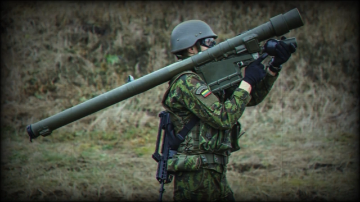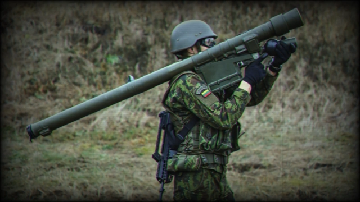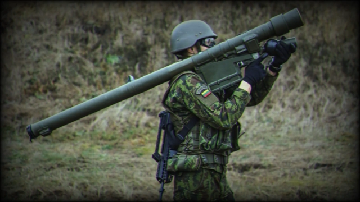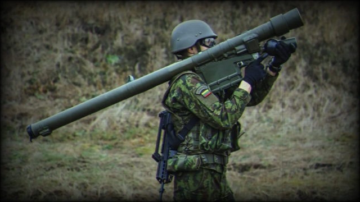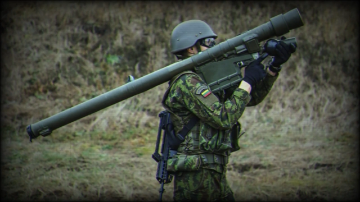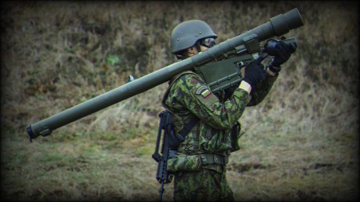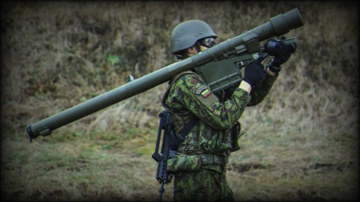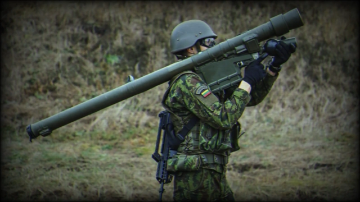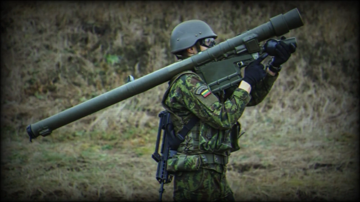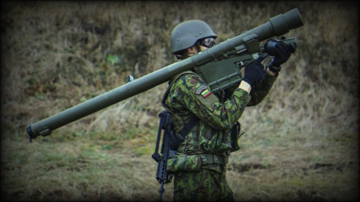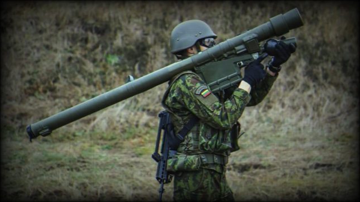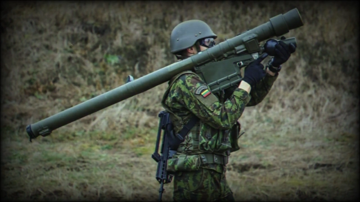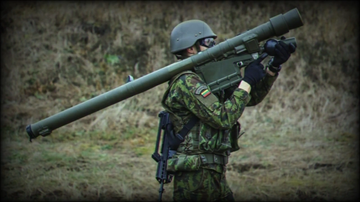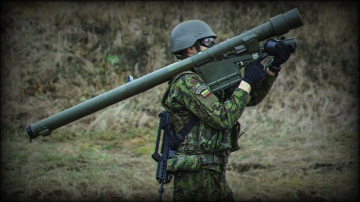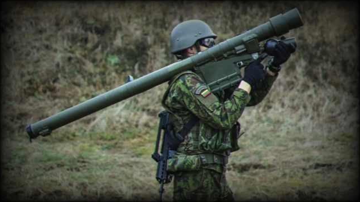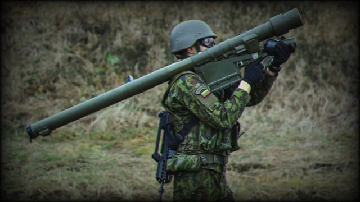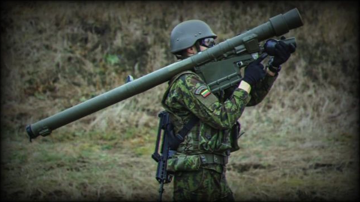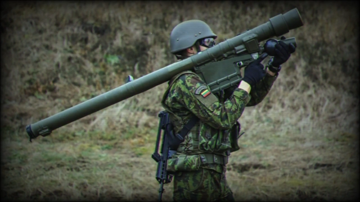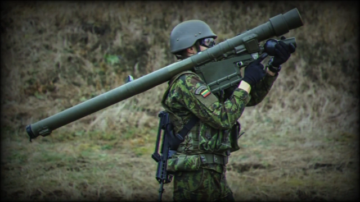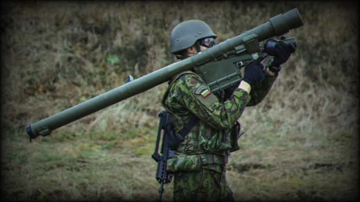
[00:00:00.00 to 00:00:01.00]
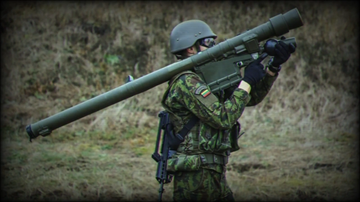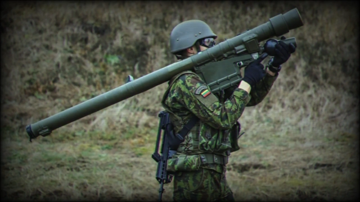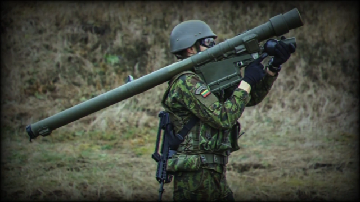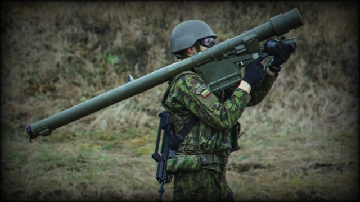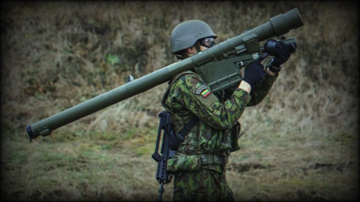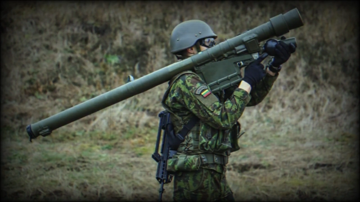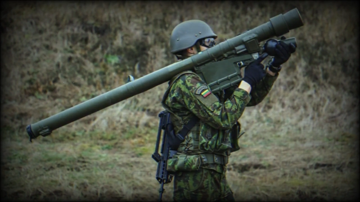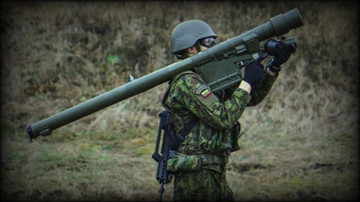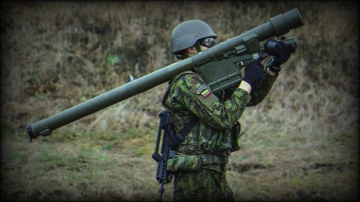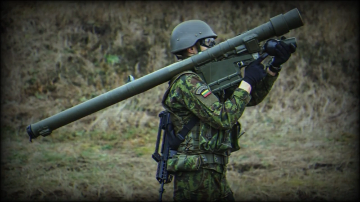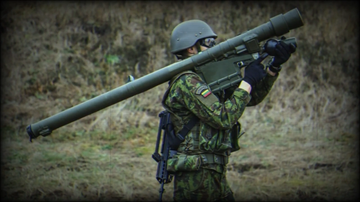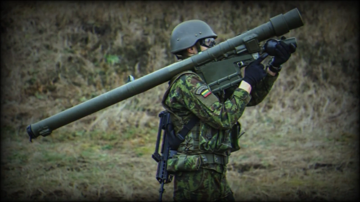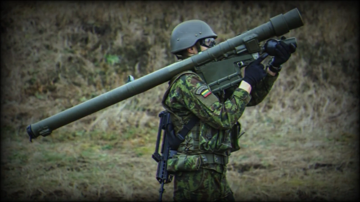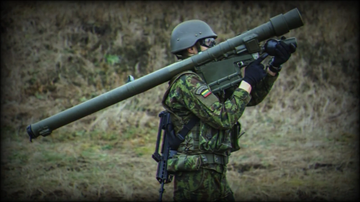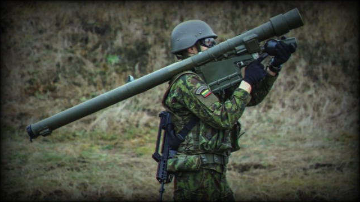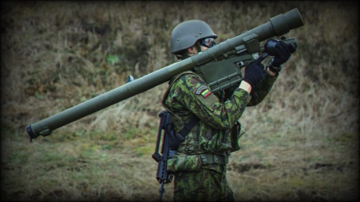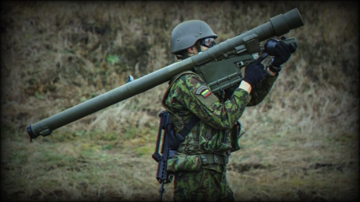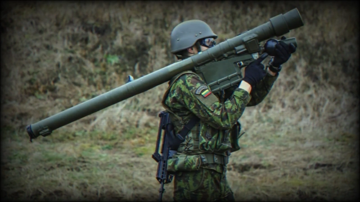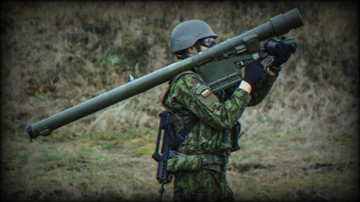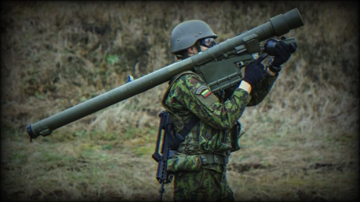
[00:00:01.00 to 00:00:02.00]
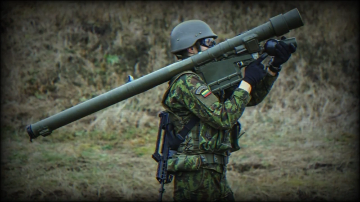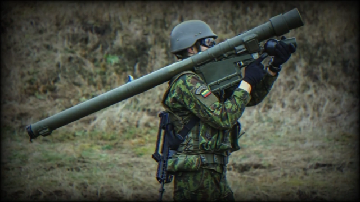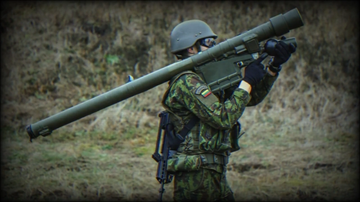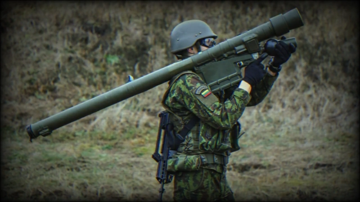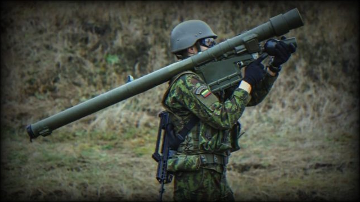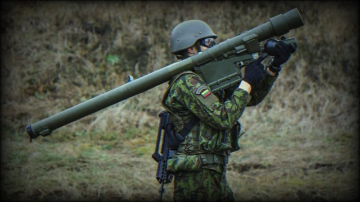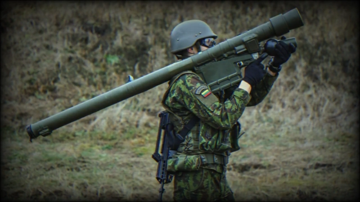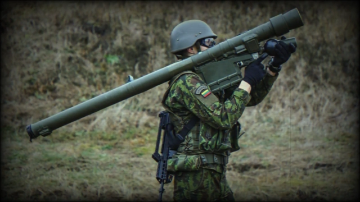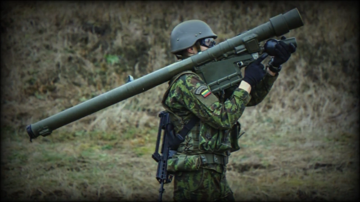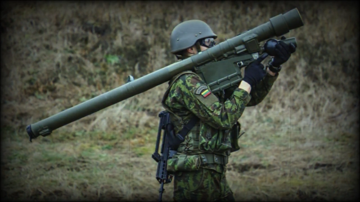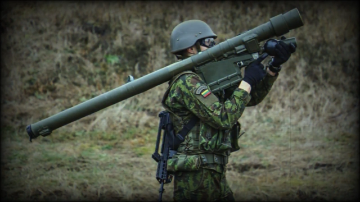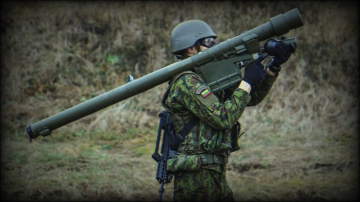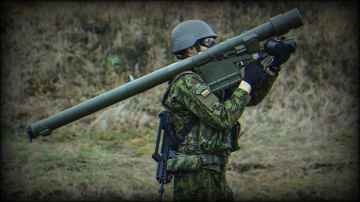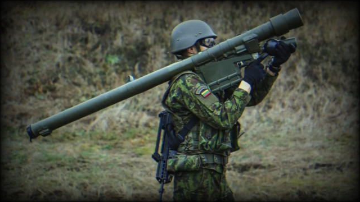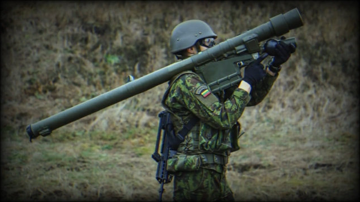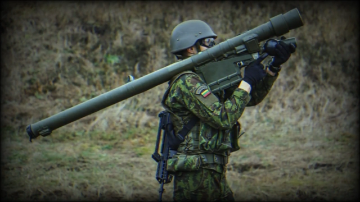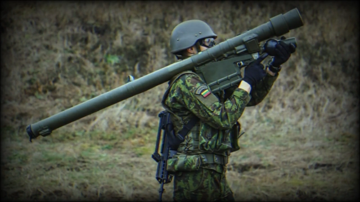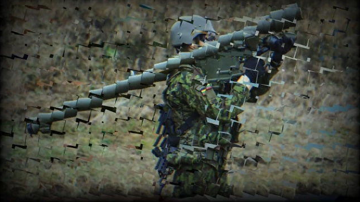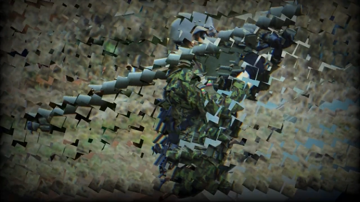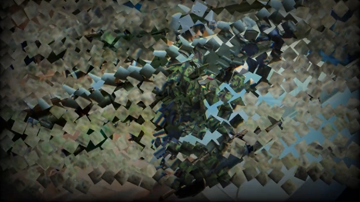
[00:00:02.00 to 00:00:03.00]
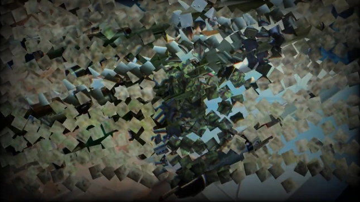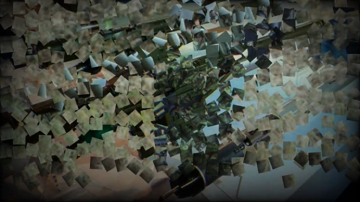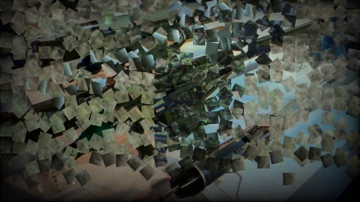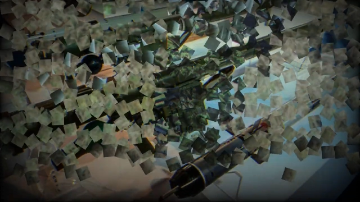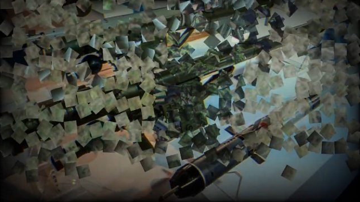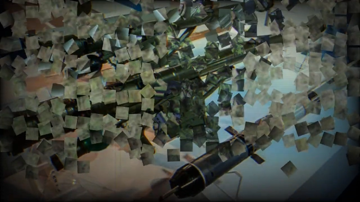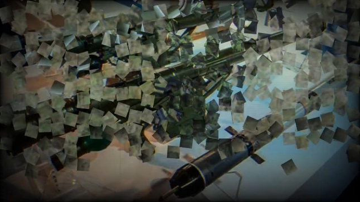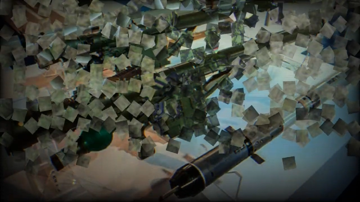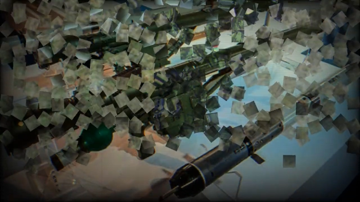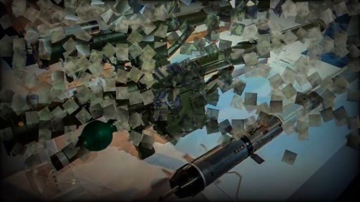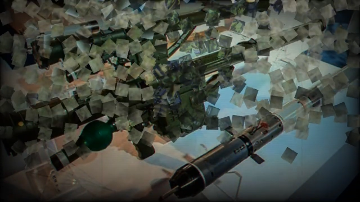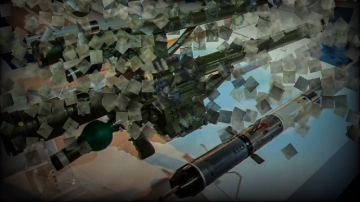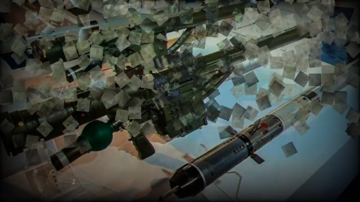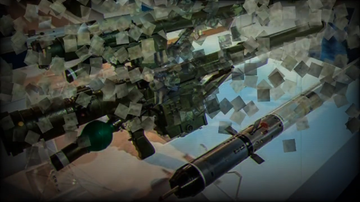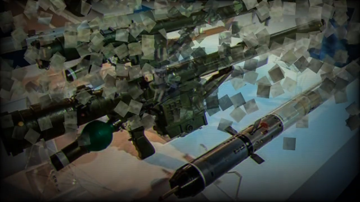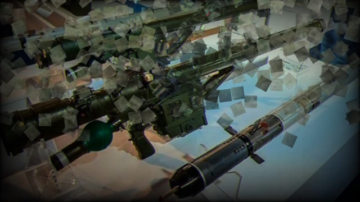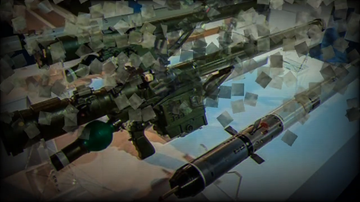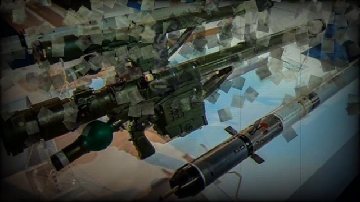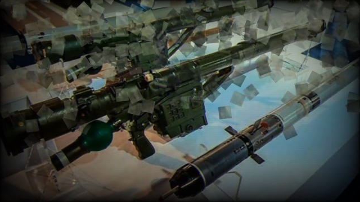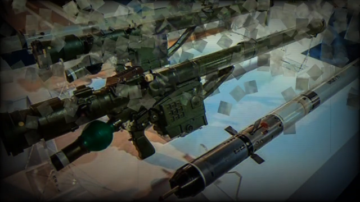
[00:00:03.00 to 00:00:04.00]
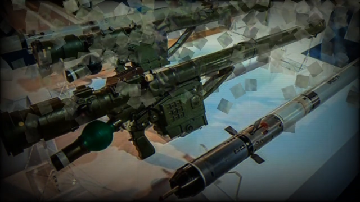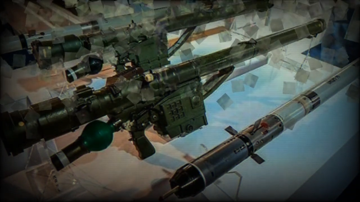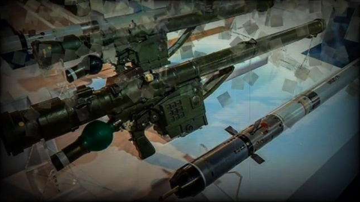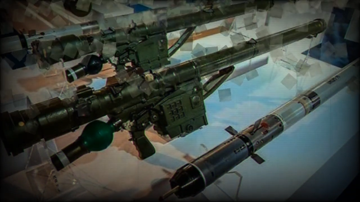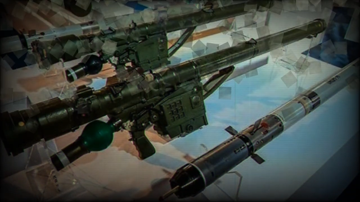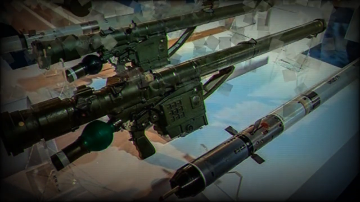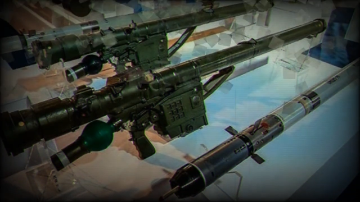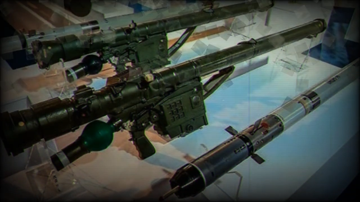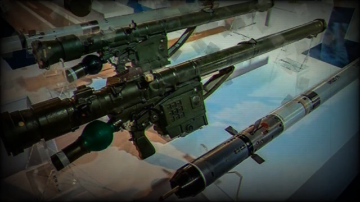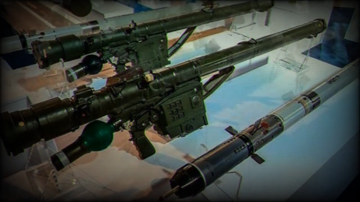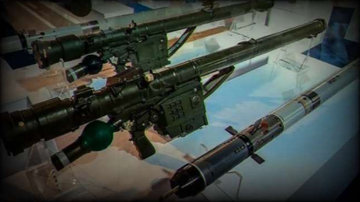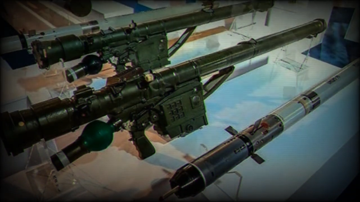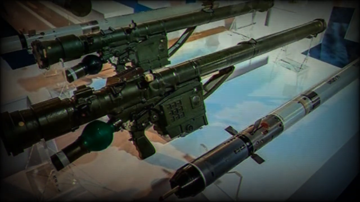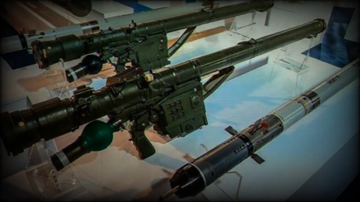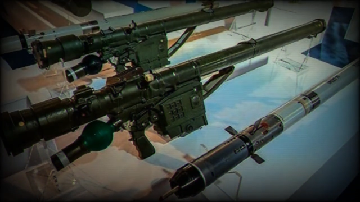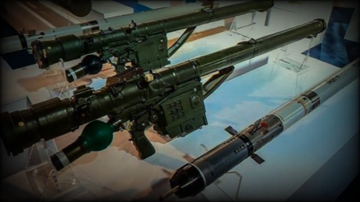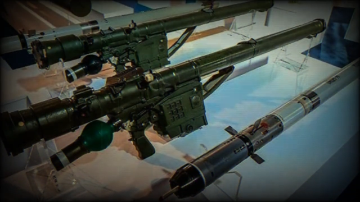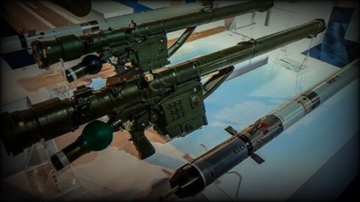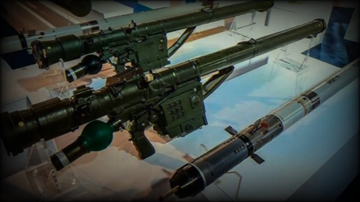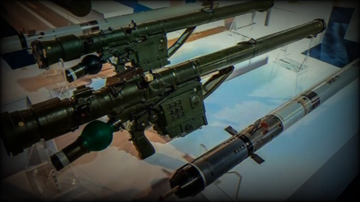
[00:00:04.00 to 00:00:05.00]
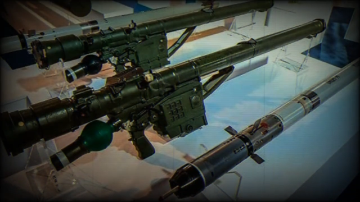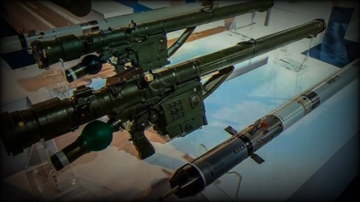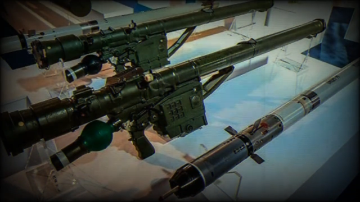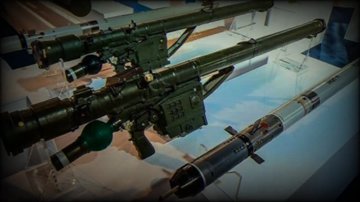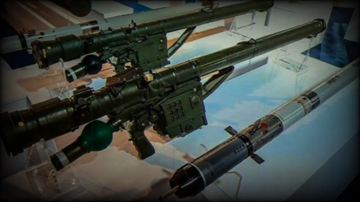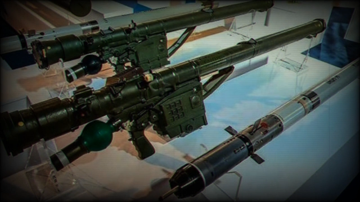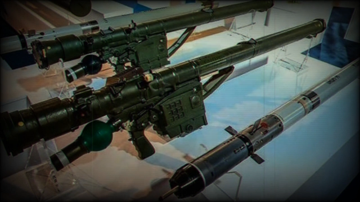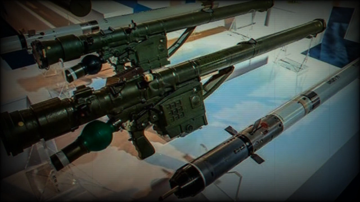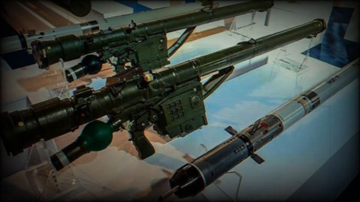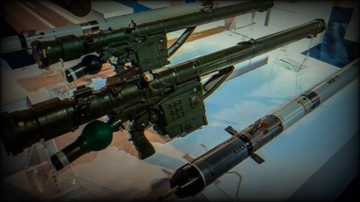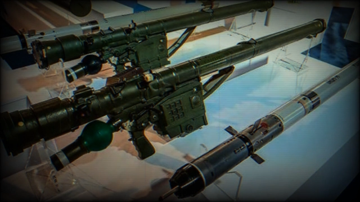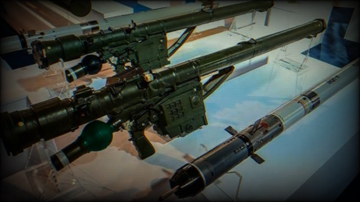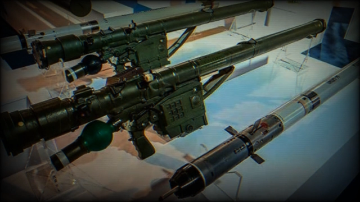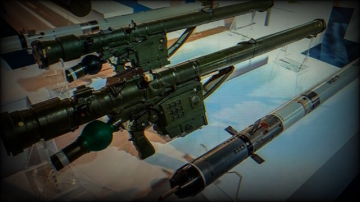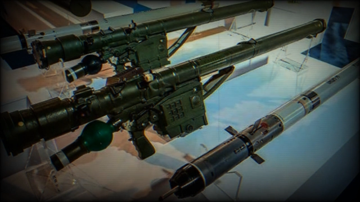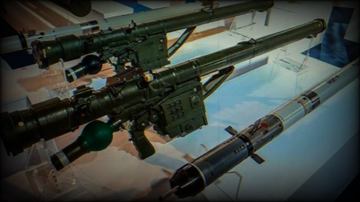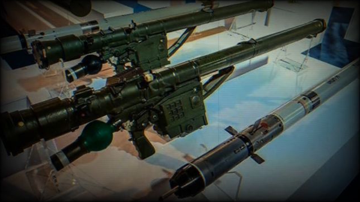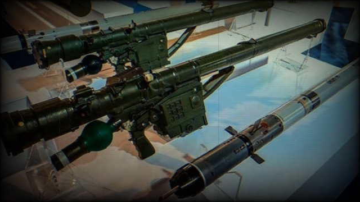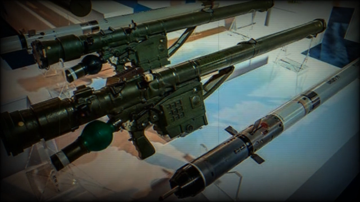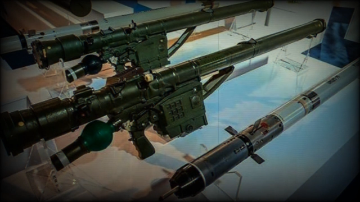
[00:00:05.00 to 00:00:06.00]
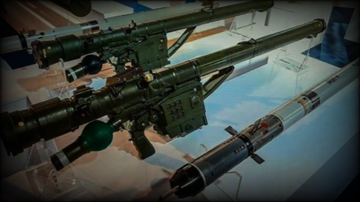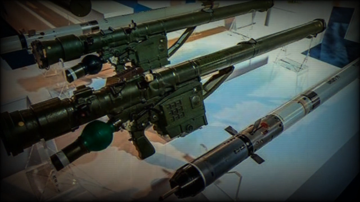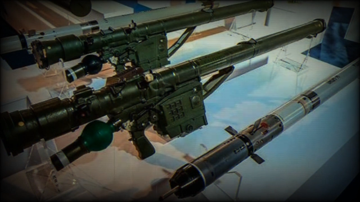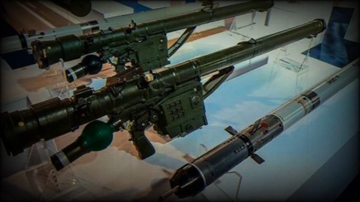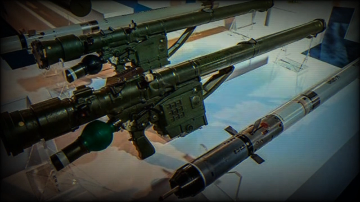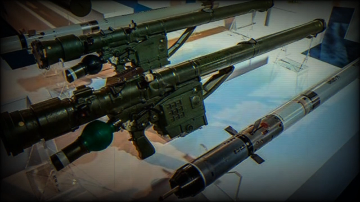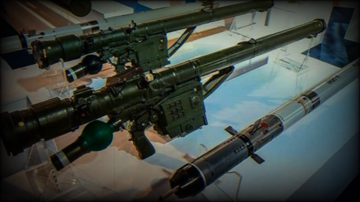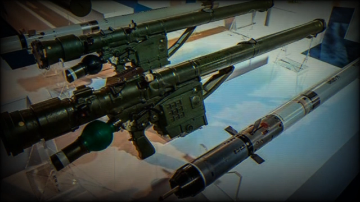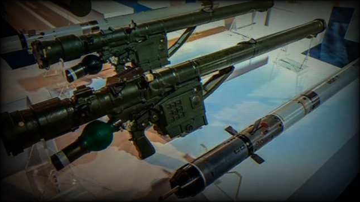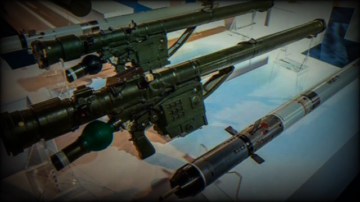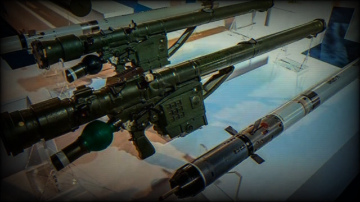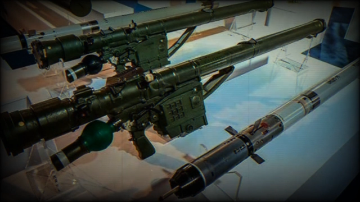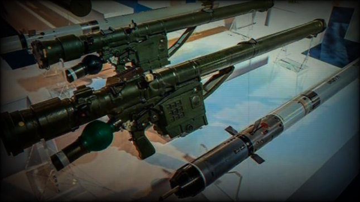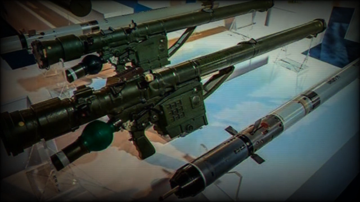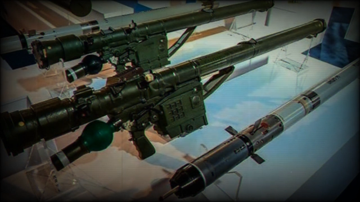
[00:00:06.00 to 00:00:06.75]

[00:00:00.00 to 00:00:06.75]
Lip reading: Nobody's mouth can be seen.